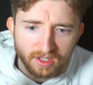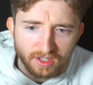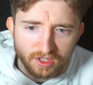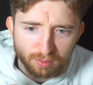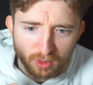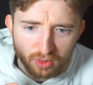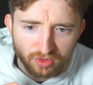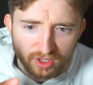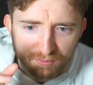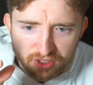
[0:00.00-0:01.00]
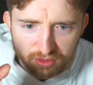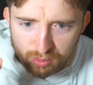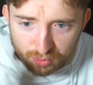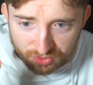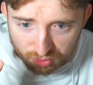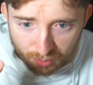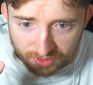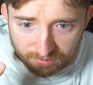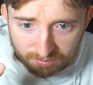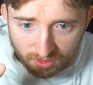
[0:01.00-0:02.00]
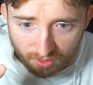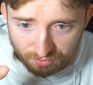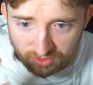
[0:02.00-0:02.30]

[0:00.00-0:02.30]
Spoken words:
is because if he just moves his queen after